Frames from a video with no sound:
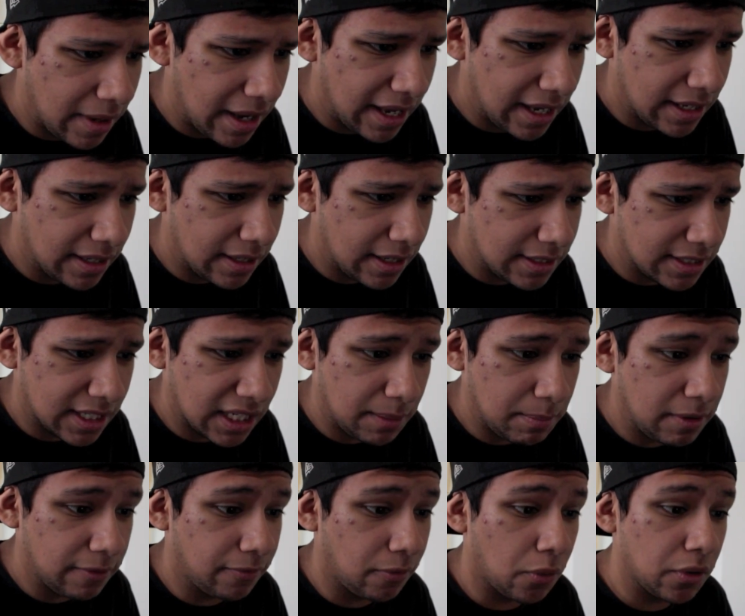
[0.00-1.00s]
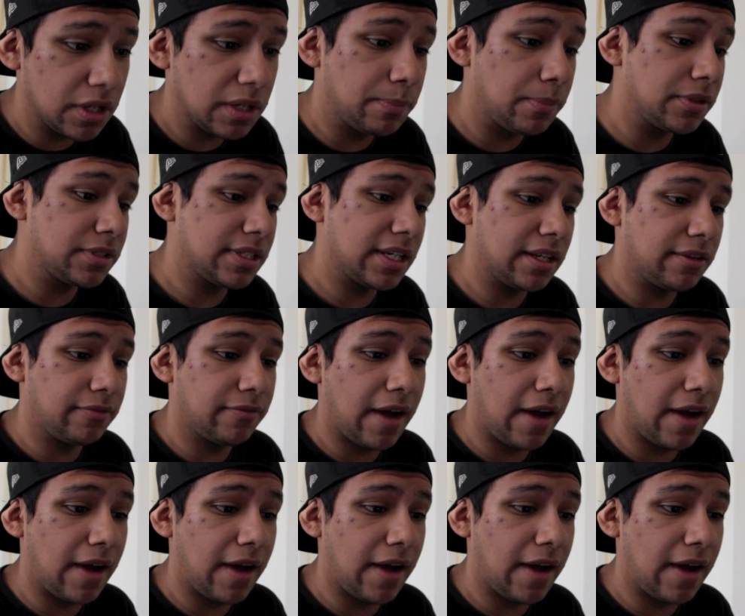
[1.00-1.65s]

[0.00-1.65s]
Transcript: And it's going to be 40%